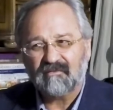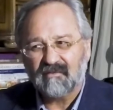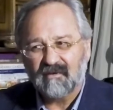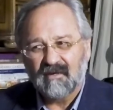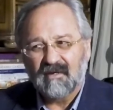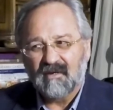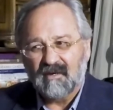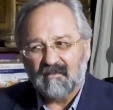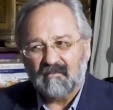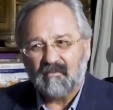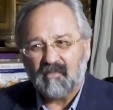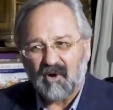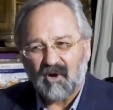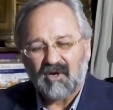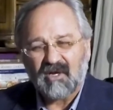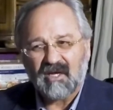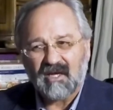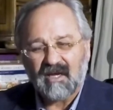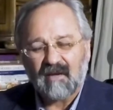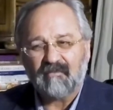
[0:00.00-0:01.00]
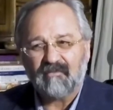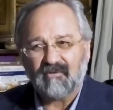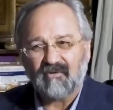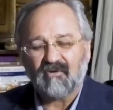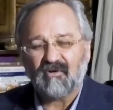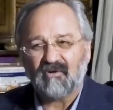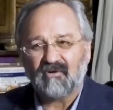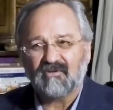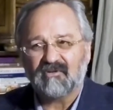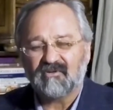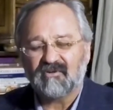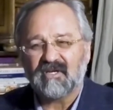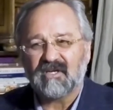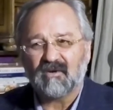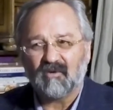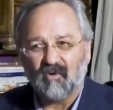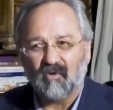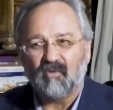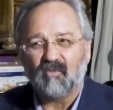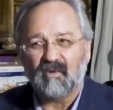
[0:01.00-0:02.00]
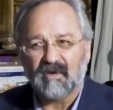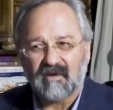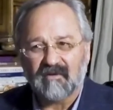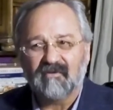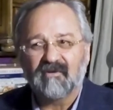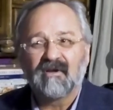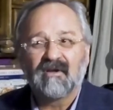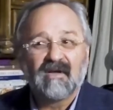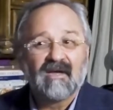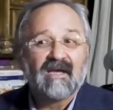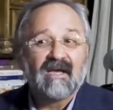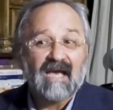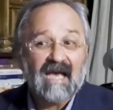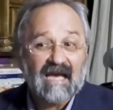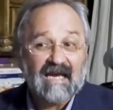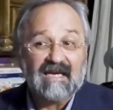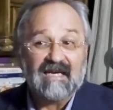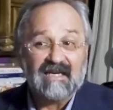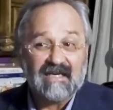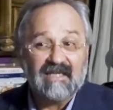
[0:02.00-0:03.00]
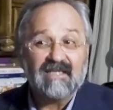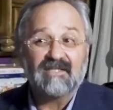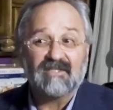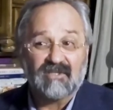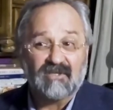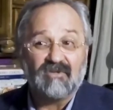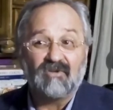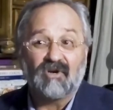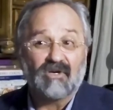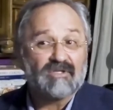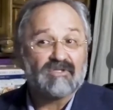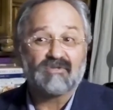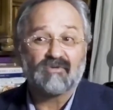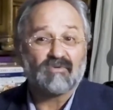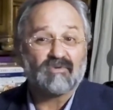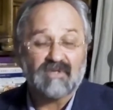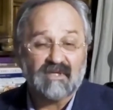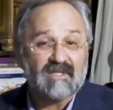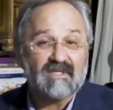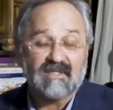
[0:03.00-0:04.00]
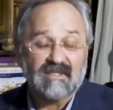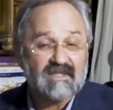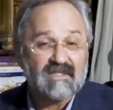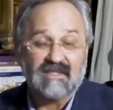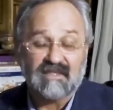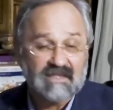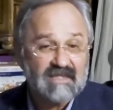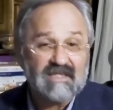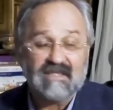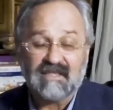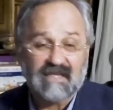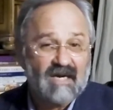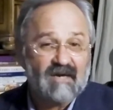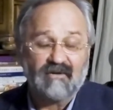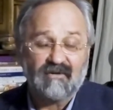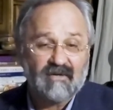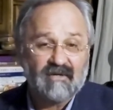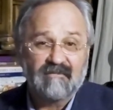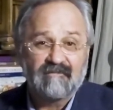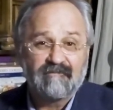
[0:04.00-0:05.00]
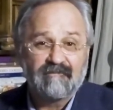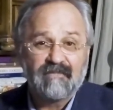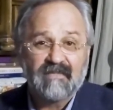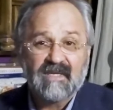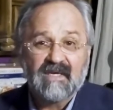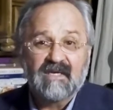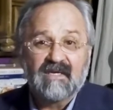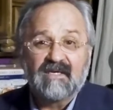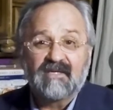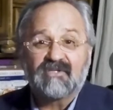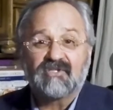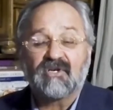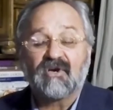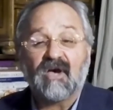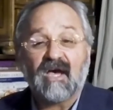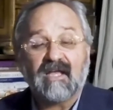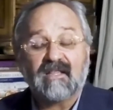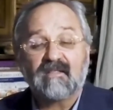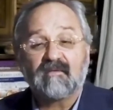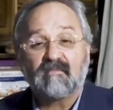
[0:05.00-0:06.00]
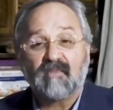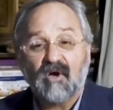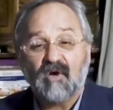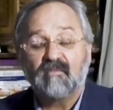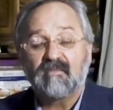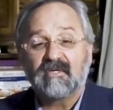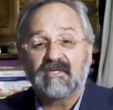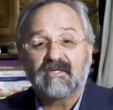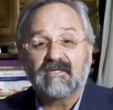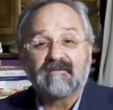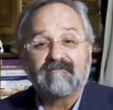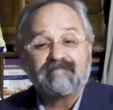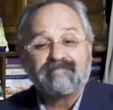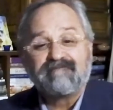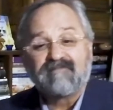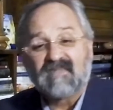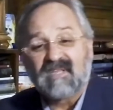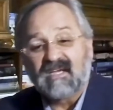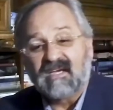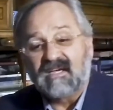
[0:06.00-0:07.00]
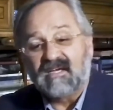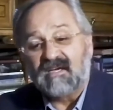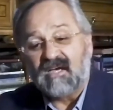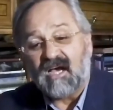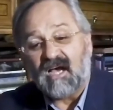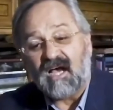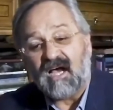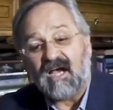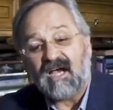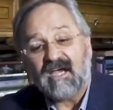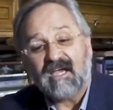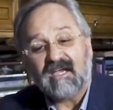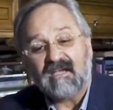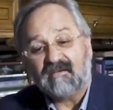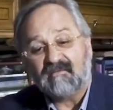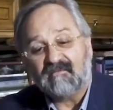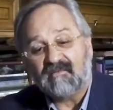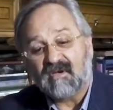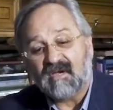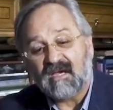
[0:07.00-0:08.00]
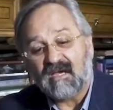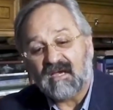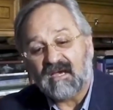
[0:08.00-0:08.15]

of barking up the wrong tree, or we're at least not sorting this disease out. So at the moment, I